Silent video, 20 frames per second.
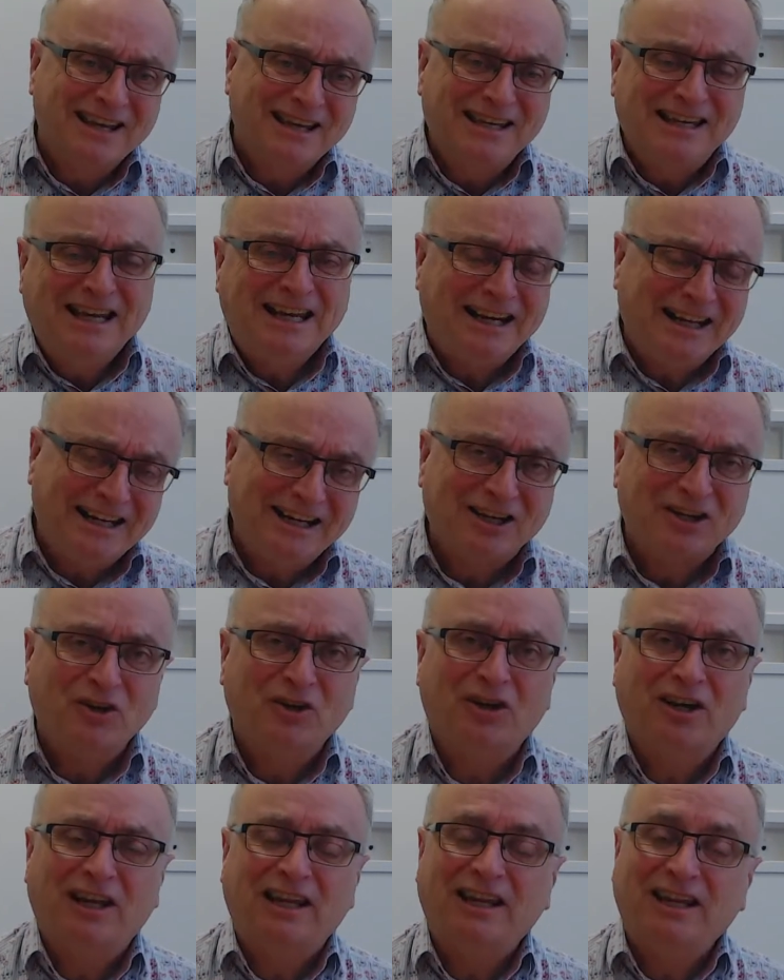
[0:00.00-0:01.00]
getting in
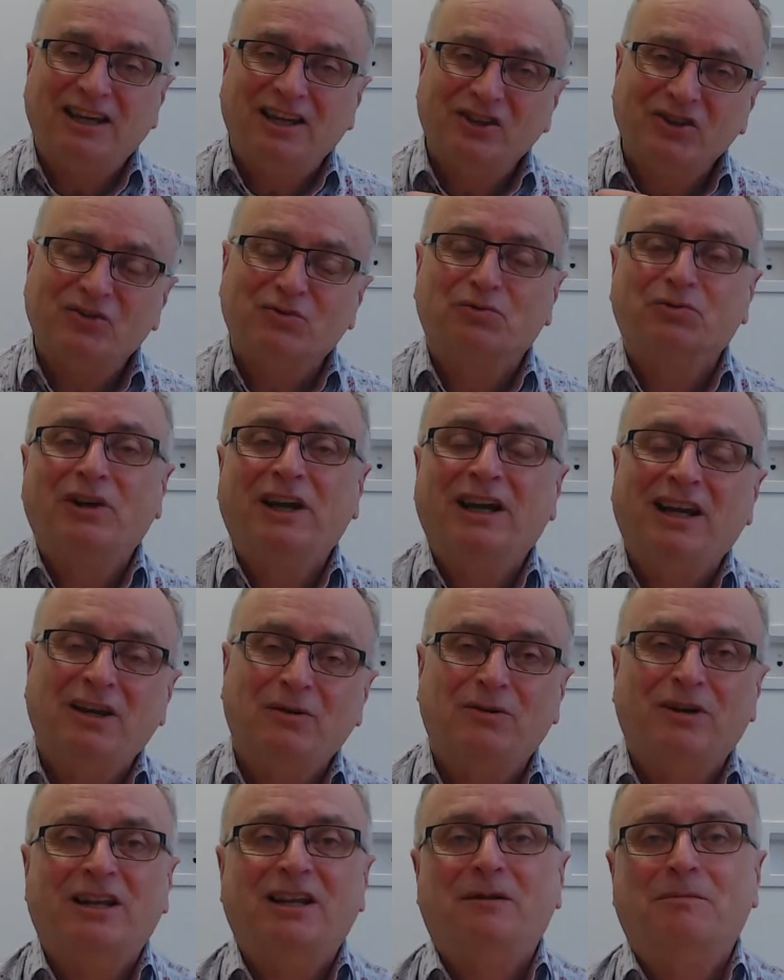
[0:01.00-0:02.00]
early is really,
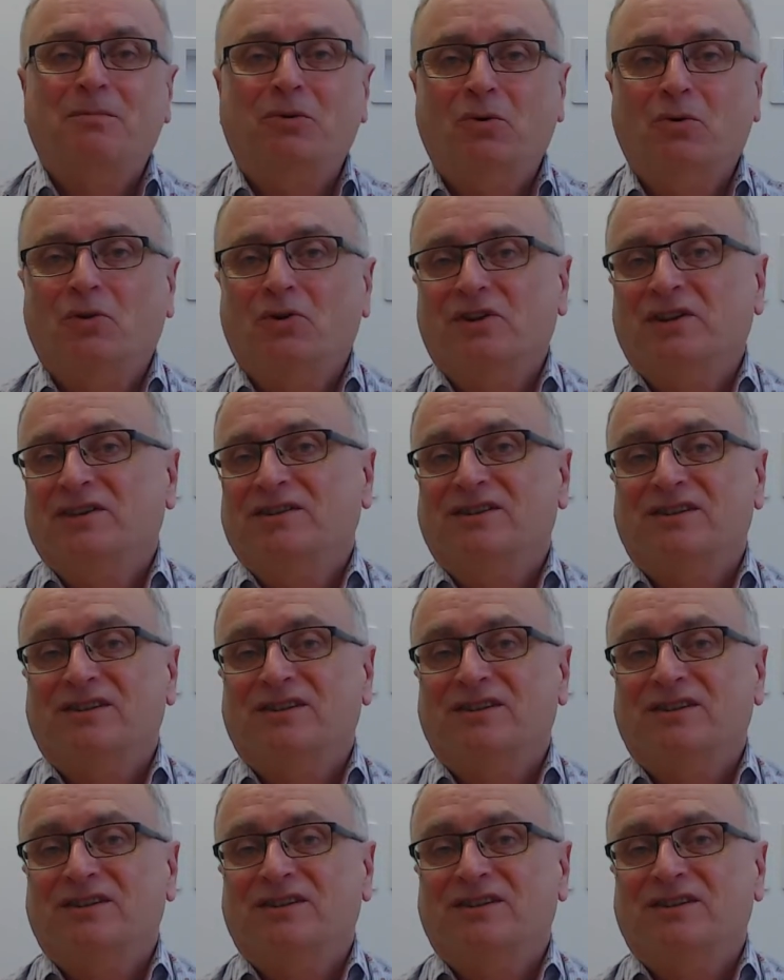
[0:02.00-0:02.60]
really important.